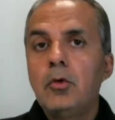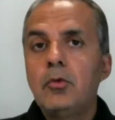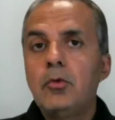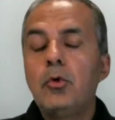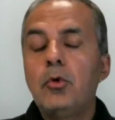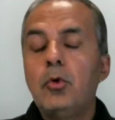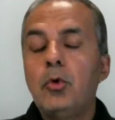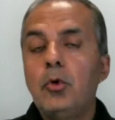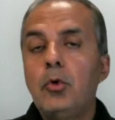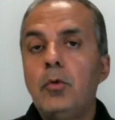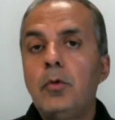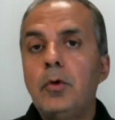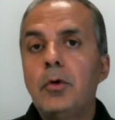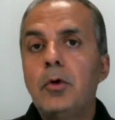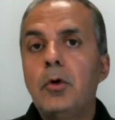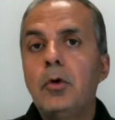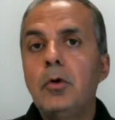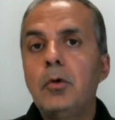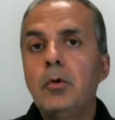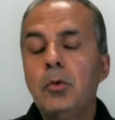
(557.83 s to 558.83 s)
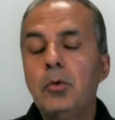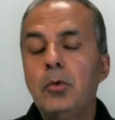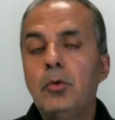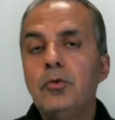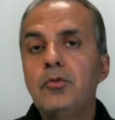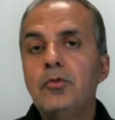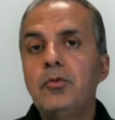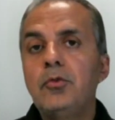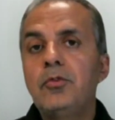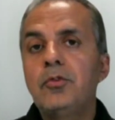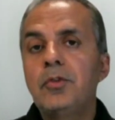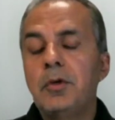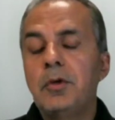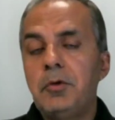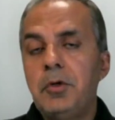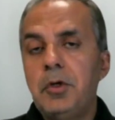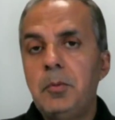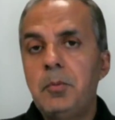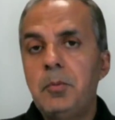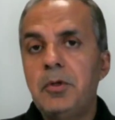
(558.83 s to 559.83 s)
So overall, close to
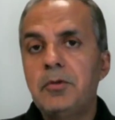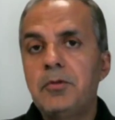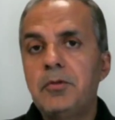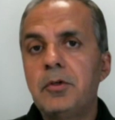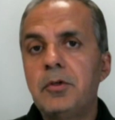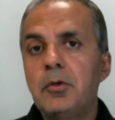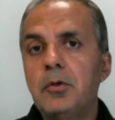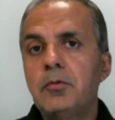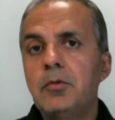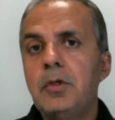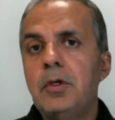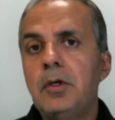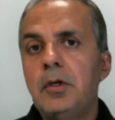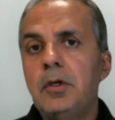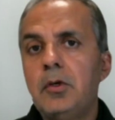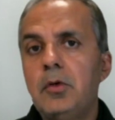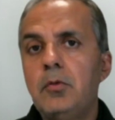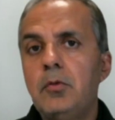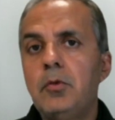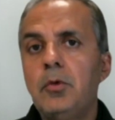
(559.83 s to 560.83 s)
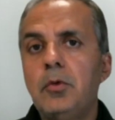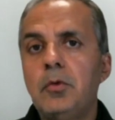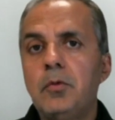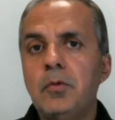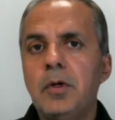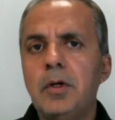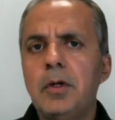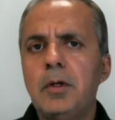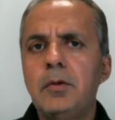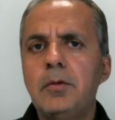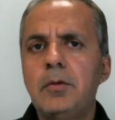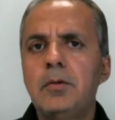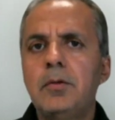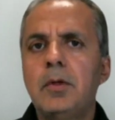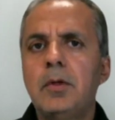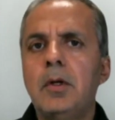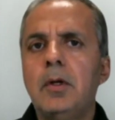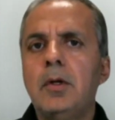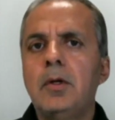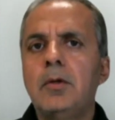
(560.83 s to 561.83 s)
70% of the interview invites,